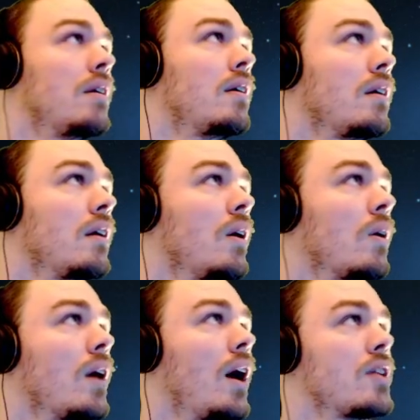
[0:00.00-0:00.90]
Oh
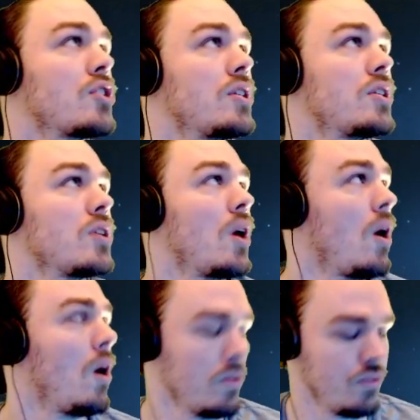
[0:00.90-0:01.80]
gosh, this is
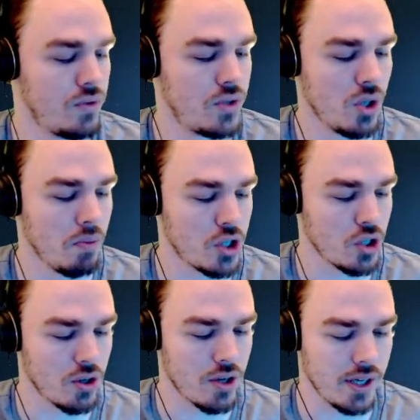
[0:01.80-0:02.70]
all so much
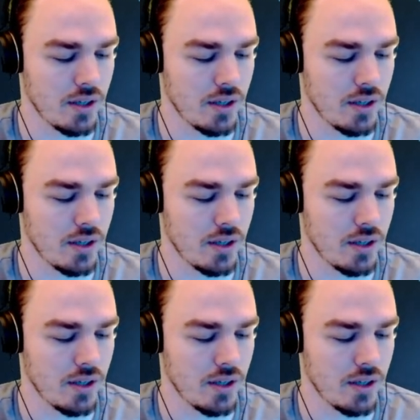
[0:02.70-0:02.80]
learning.